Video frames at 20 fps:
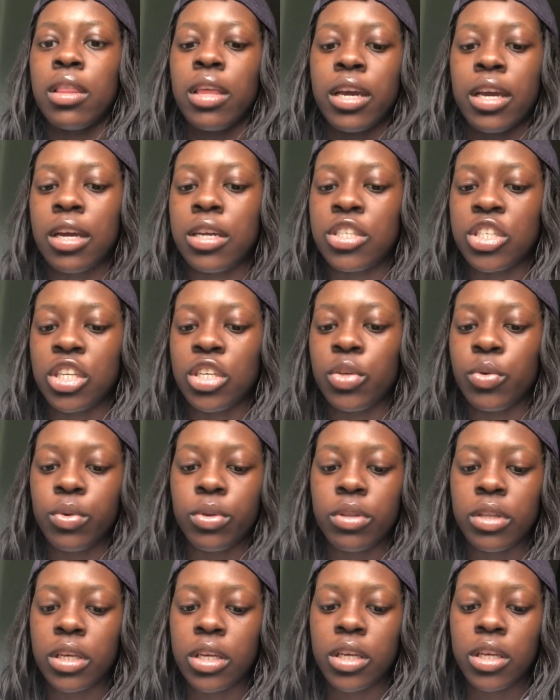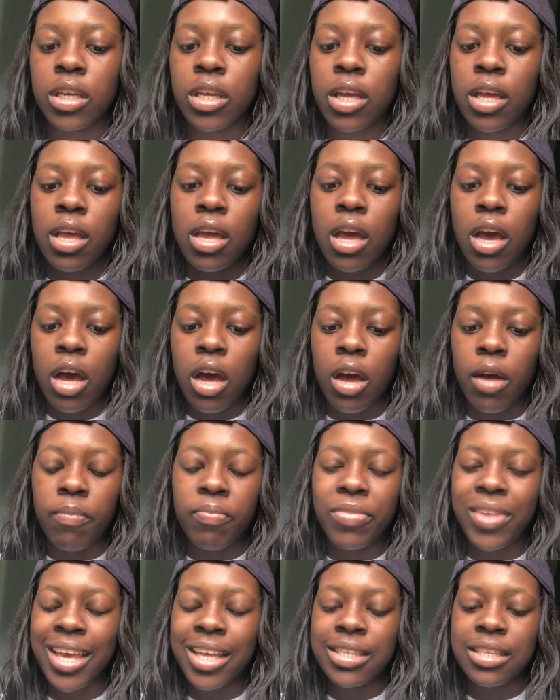Like I genuinely,
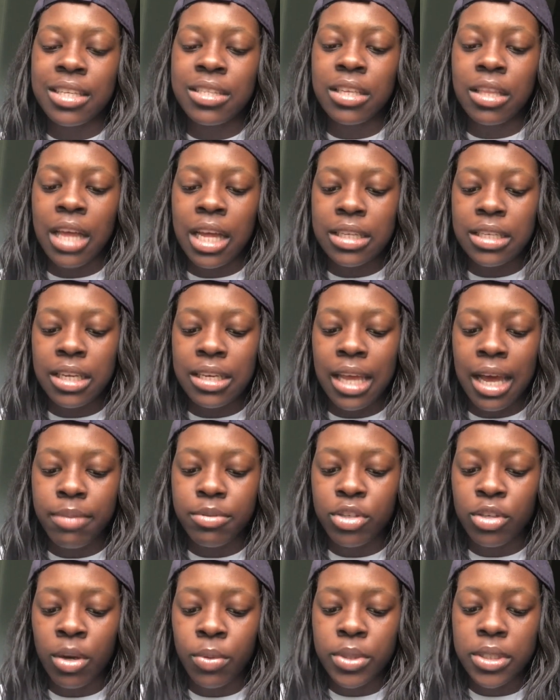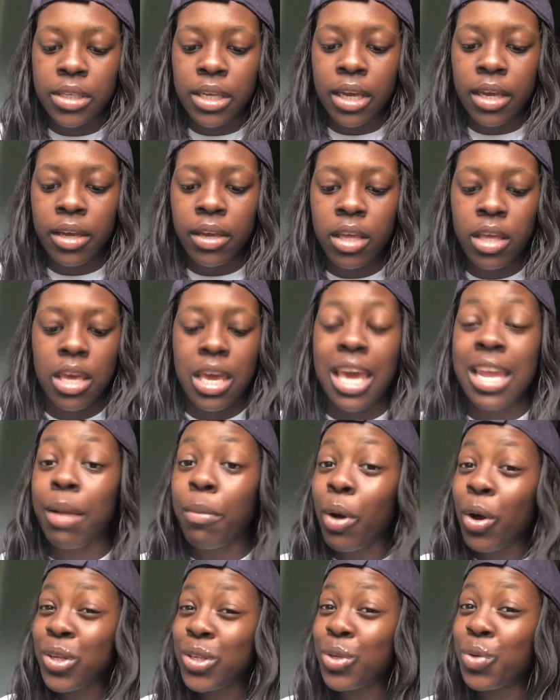it's a lot to adapt to, I would say. And
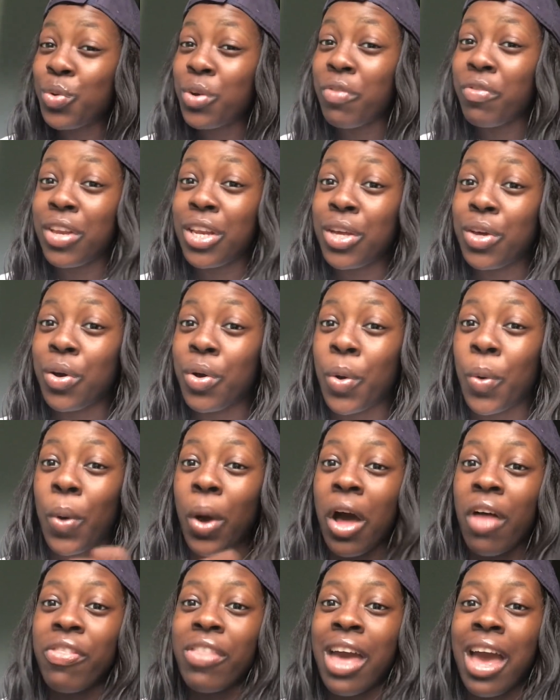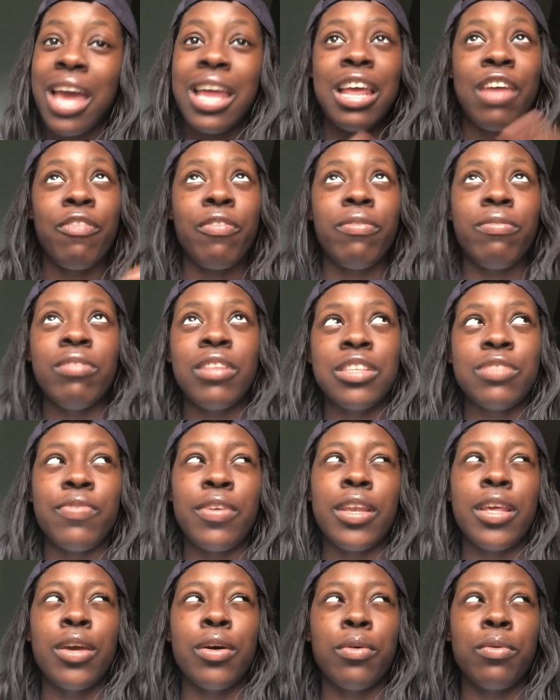I'm also doing a video on that if this
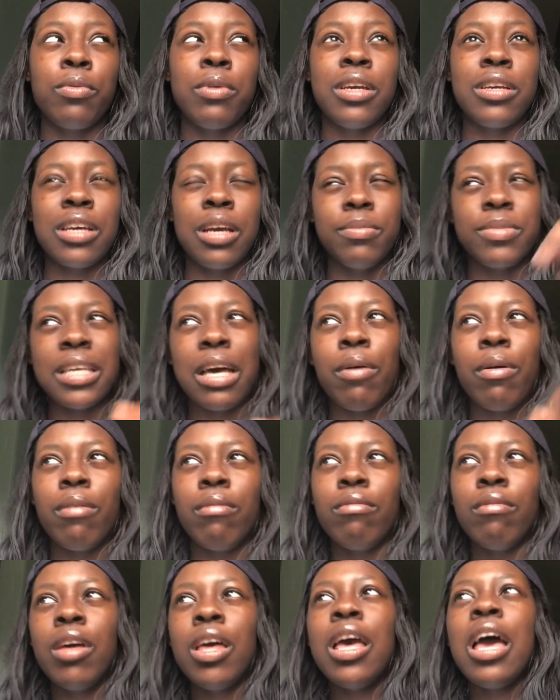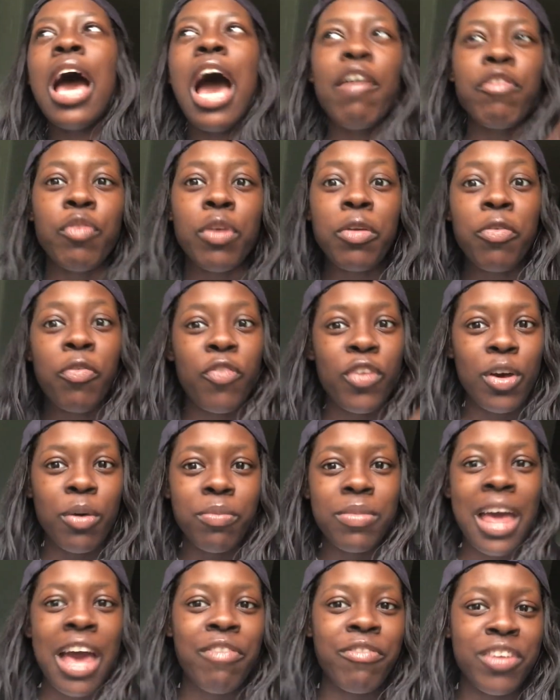video it comes out. I've already
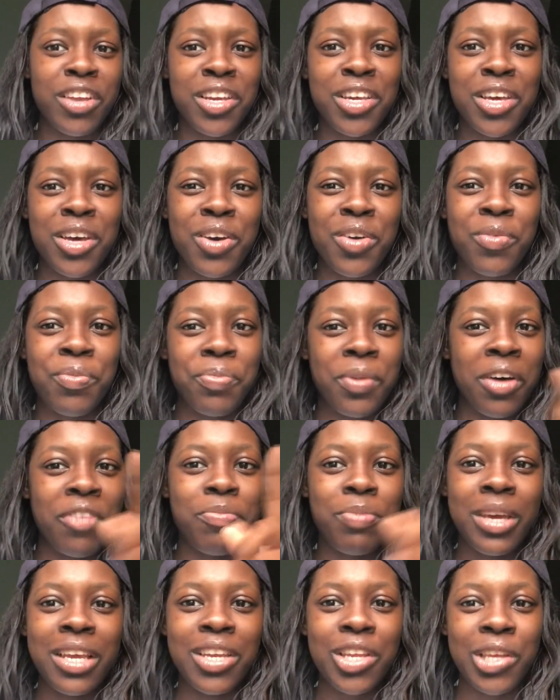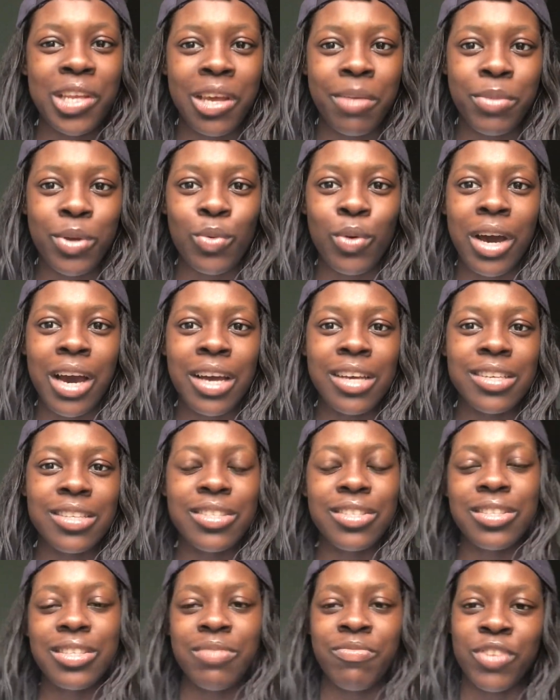filmed that video of
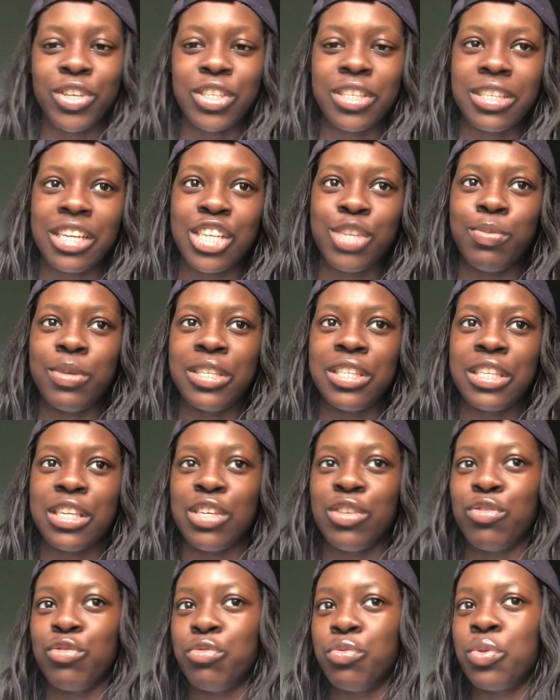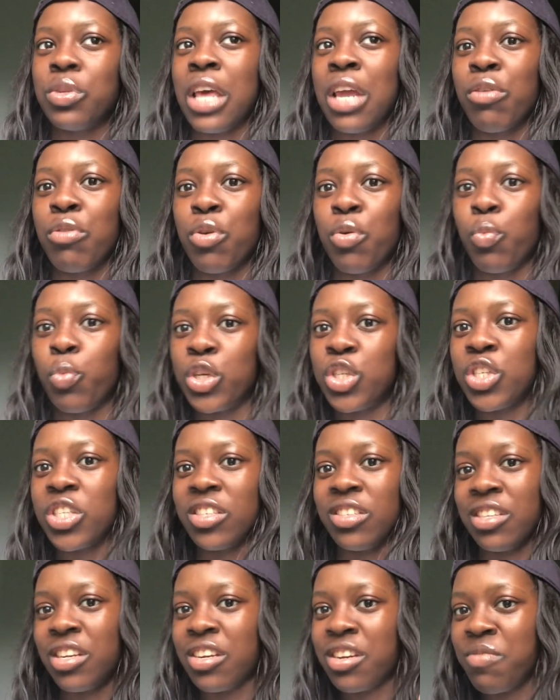PWIs versus HBCUs. I don't know which
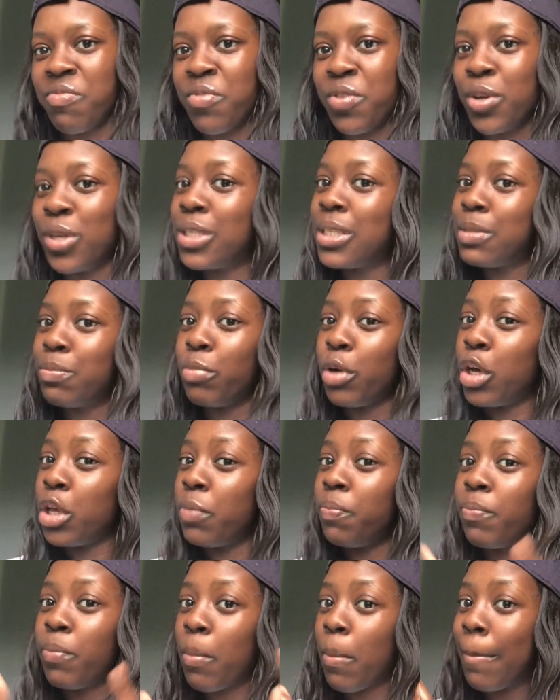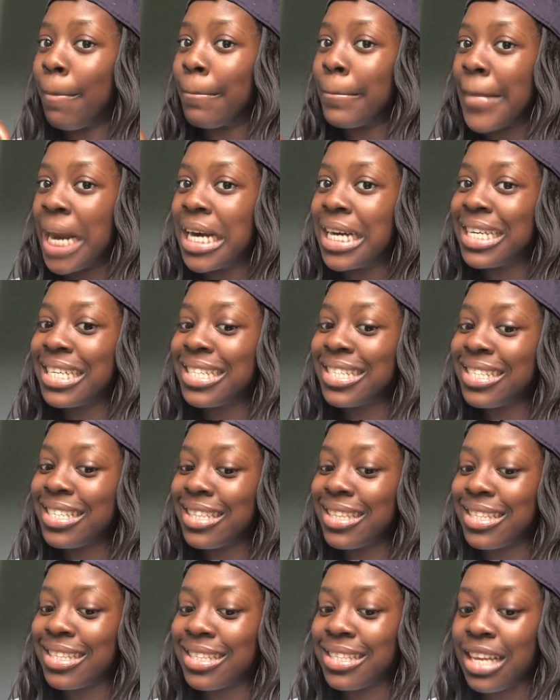is gonna come first, but
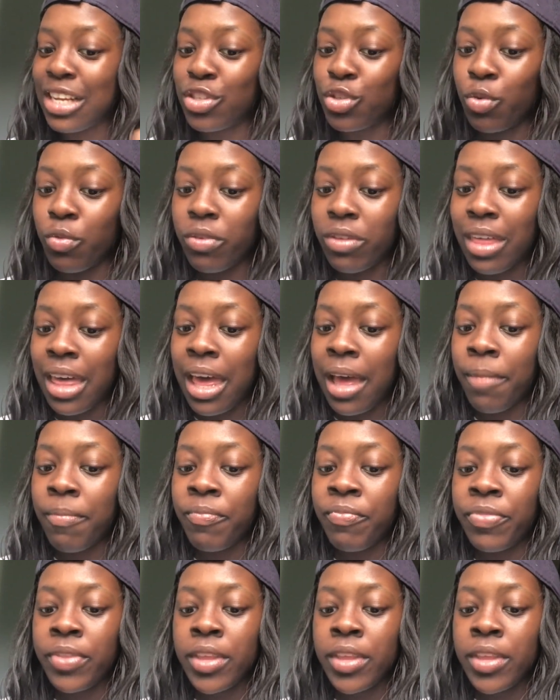stay tuned for that.